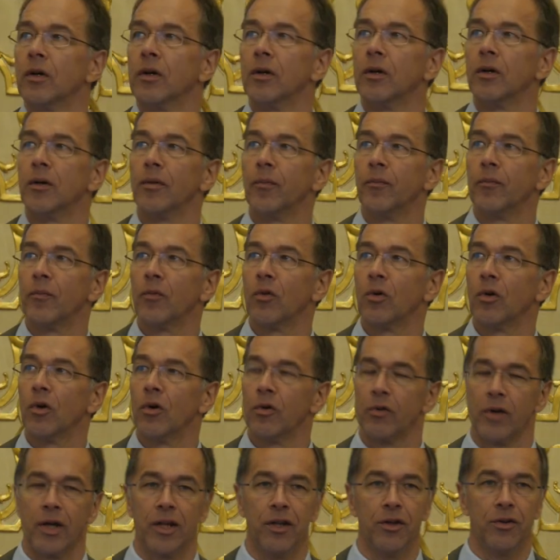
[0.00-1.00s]

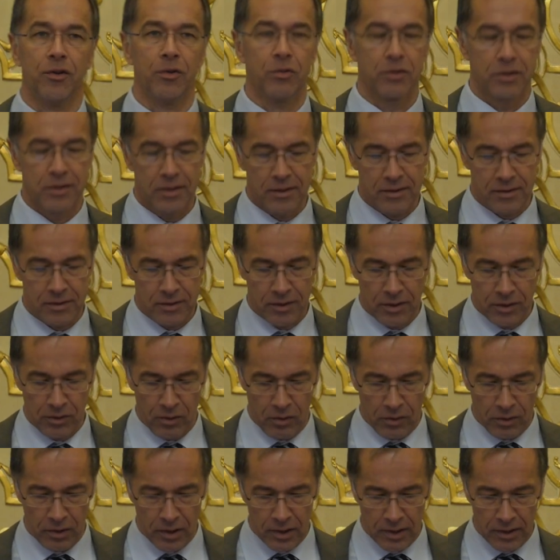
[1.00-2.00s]
already uses
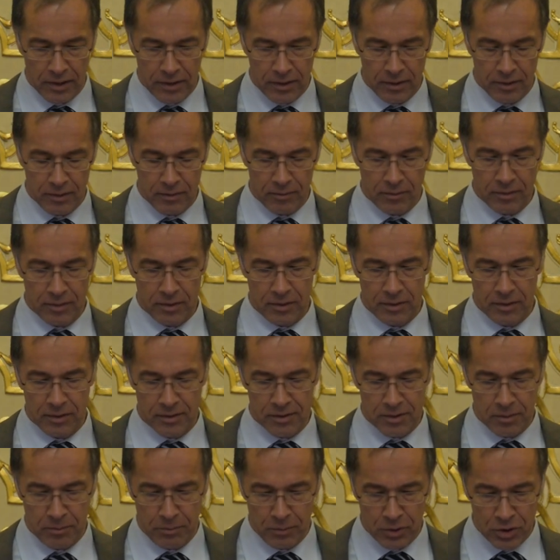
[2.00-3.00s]
an online
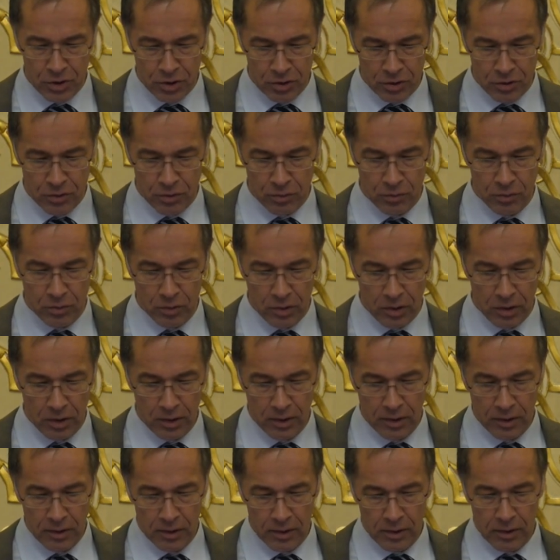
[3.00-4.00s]
submission tool
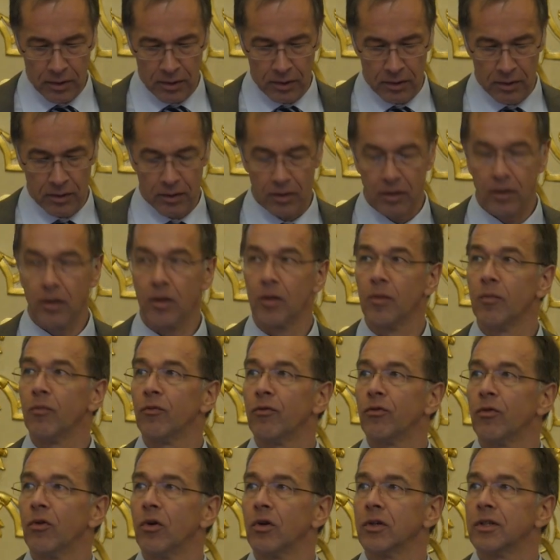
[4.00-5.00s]

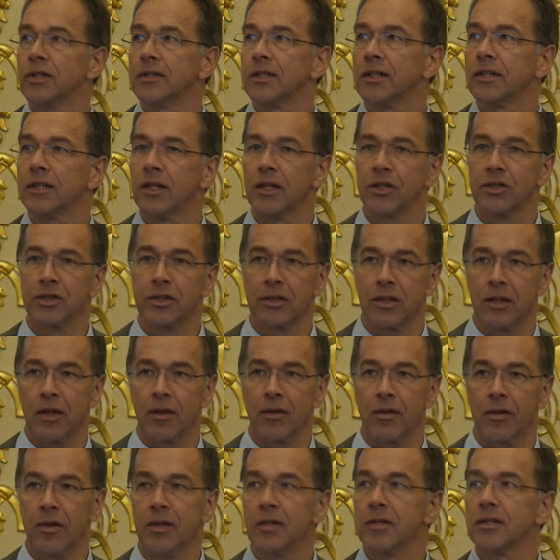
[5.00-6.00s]
for dissertation
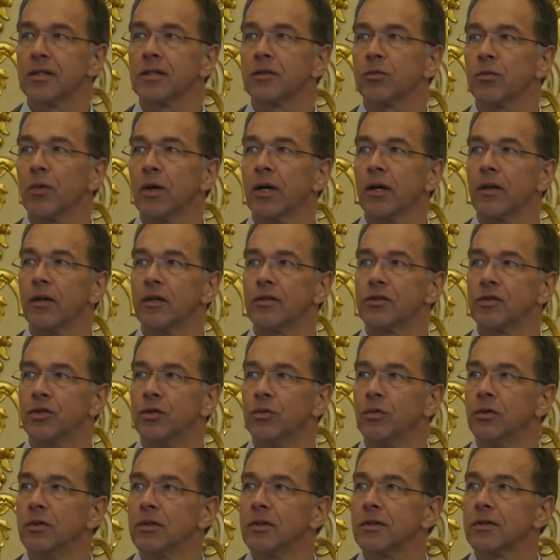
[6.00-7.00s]
and thesis, where the
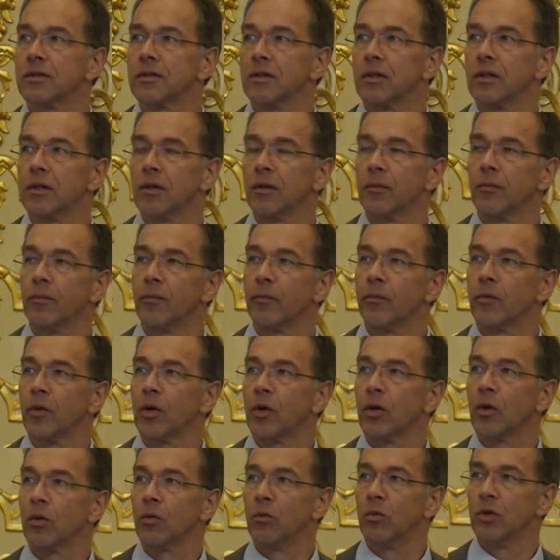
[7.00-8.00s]
students
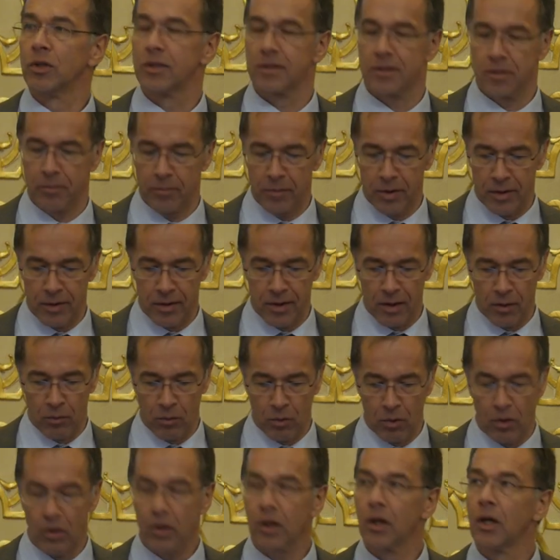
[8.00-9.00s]
would submit their
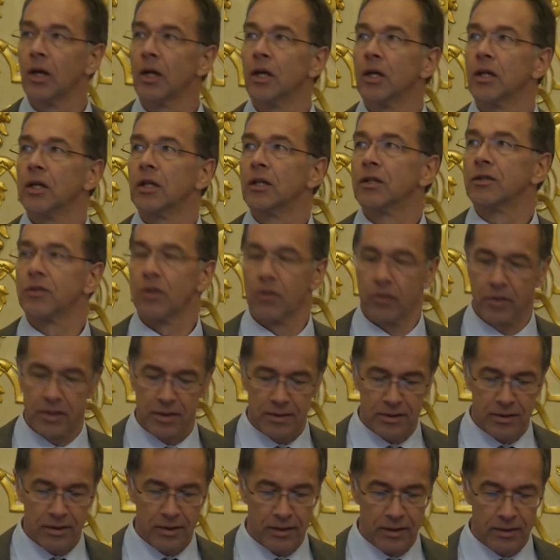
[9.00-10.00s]
work. So
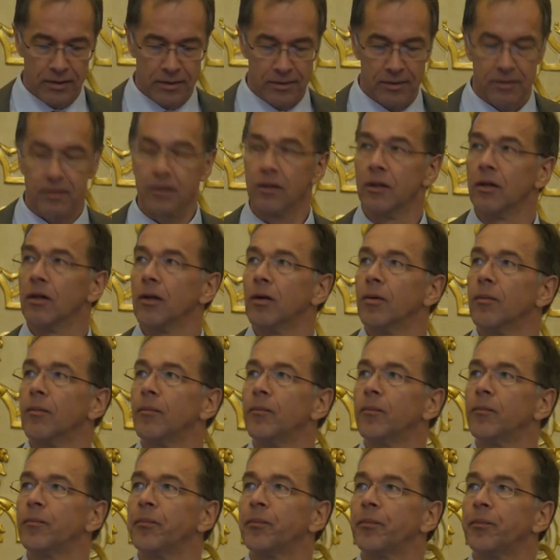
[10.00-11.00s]
this needs
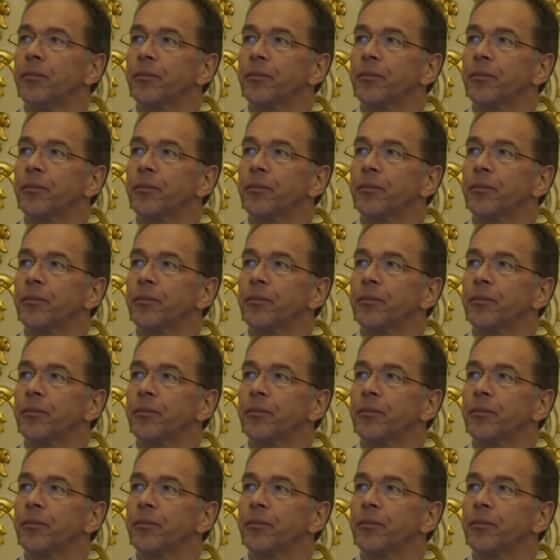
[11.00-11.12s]
a